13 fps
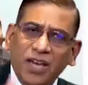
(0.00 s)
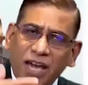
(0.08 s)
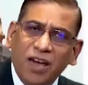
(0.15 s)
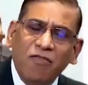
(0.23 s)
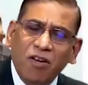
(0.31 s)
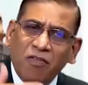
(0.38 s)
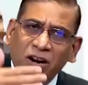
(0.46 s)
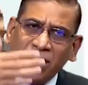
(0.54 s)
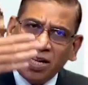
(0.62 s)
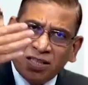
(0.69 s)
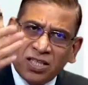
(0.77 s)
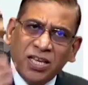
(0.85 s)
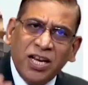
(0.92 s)
gave our
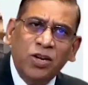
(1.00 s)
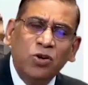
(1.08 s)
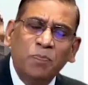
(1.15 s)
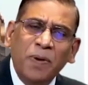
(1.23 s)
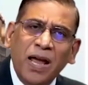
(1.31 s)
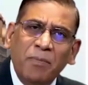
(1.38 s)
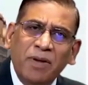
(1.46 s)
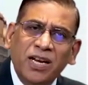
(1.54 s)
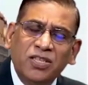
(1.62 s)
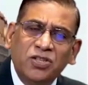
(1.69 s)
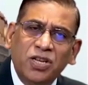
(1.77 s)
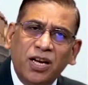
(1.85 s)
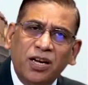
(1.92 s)
consent to Prime
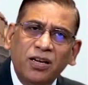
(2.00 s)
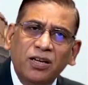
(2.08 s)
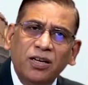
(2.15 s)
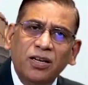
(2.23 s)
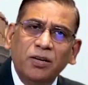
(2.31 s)
Minister